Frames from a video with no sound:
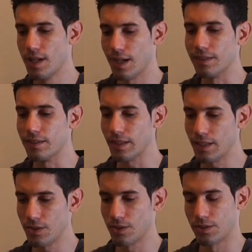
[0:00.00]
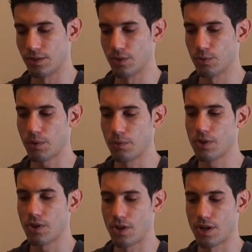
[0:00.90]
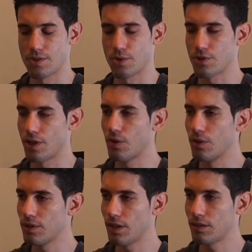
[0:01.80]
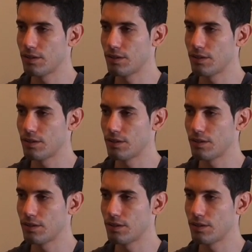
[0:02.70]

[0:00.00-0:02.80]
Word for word: agree on, on what we call a social contract.